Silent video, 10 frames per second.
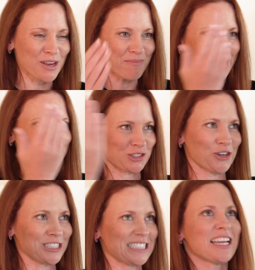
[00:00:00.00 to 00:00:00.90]
to make
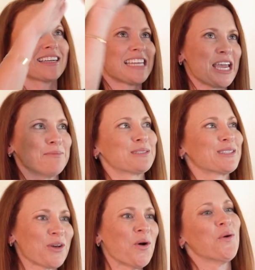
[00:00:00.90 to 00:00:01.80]
sure it's duct taped
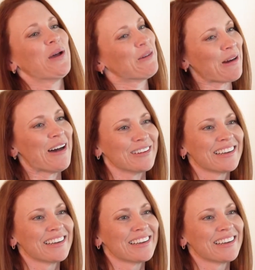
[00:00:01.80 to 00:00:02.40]
the whole way around.